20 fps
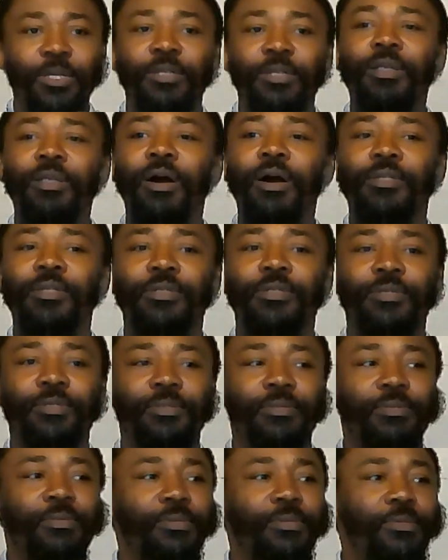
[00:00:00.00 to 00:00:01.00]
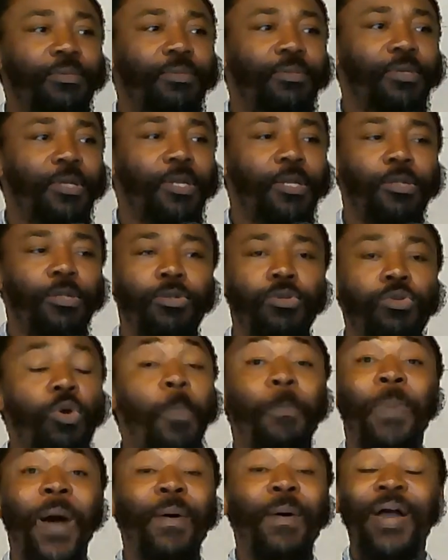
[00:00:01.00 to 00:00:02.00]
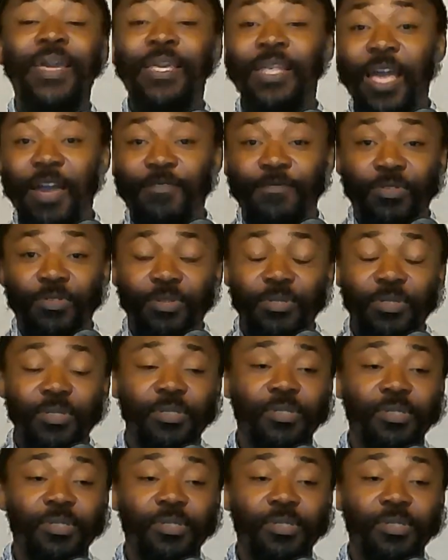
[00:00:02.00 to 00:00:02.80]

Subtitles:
None. No power in heavens